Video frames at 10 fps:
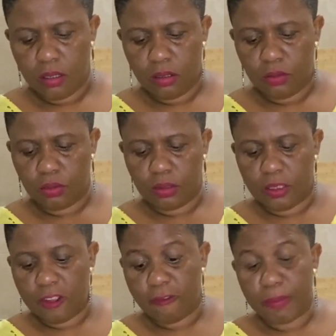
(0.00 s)
It would
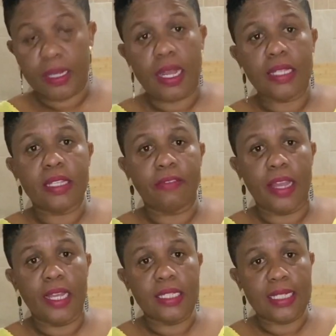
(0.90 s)
have been nice if I
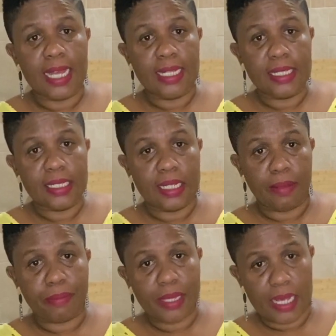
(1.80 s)
had done this in a
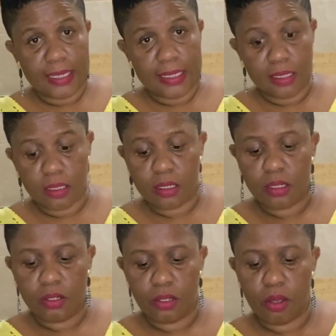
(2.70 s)
bigger dish,
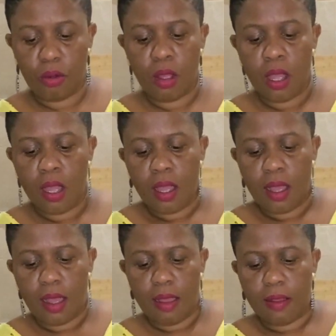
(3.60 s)

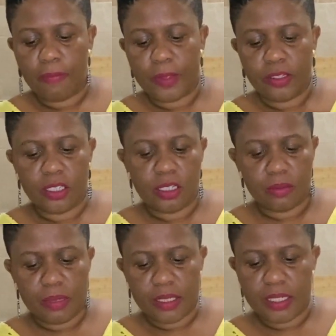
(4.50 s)
and just
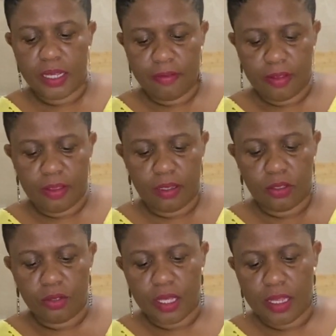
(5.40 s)
mixed everything
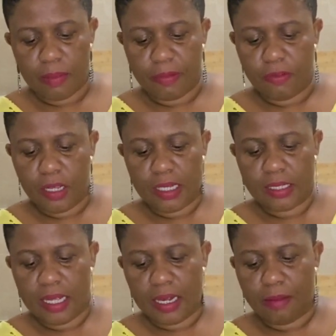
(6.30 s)
together before I
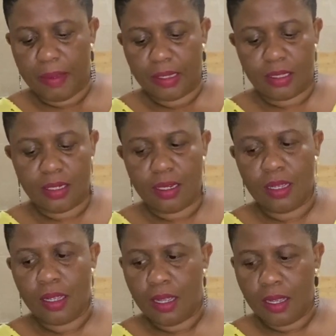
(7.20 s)
started, but
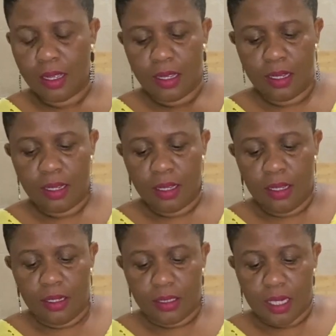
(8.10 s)

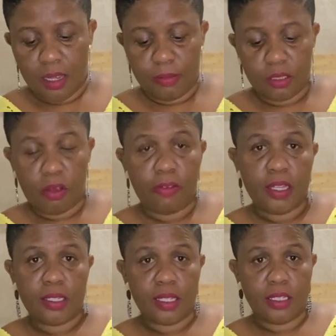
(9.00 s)
time is of
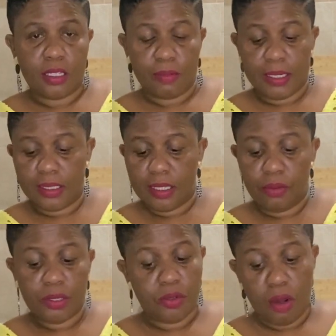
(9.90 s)
essence, my dear.
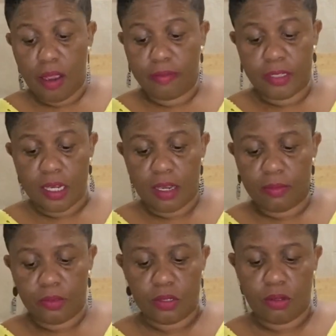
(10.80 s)
We don't have time,
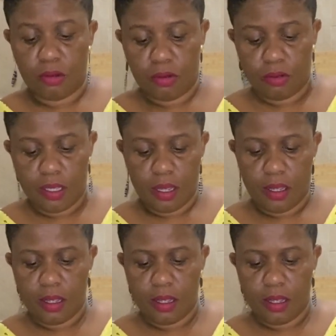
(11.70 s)
so yeah.